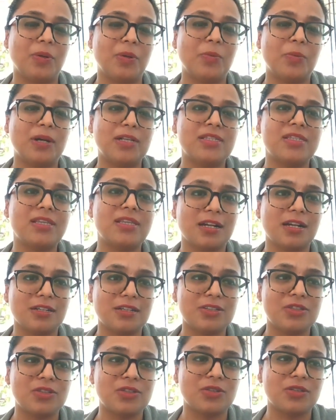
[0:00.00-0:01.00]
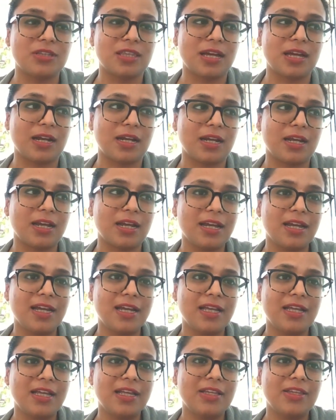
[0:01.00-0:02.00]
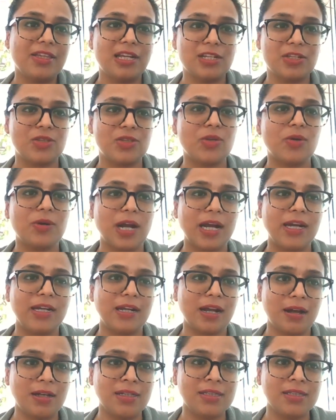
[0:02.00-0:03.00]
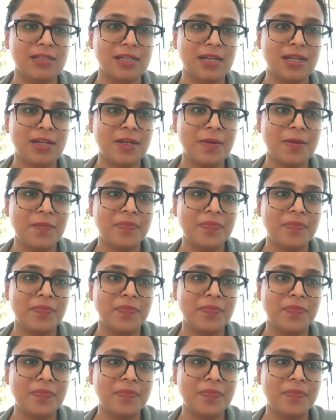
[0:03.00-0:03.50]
But once they understood that there is no right answer,